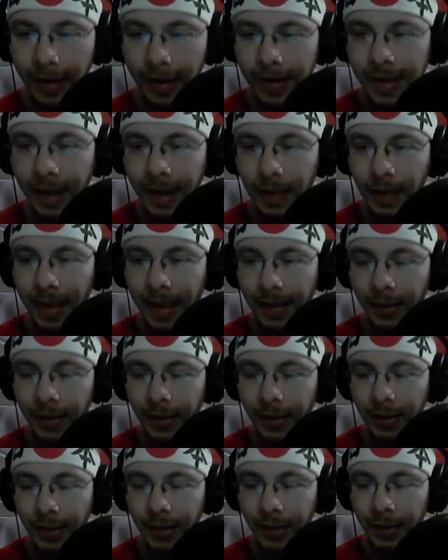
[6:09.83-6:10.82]
gonna be
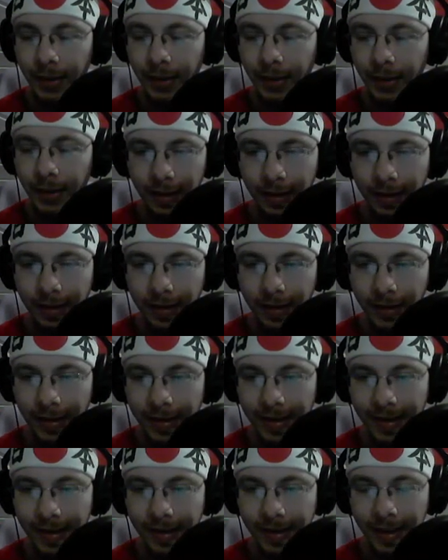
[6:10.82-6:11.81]
interesting to
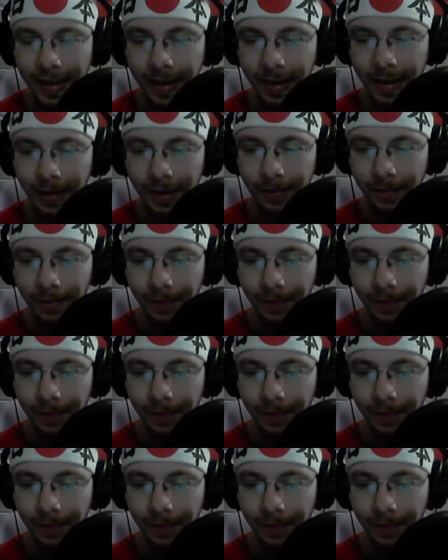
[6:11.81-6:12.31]
see.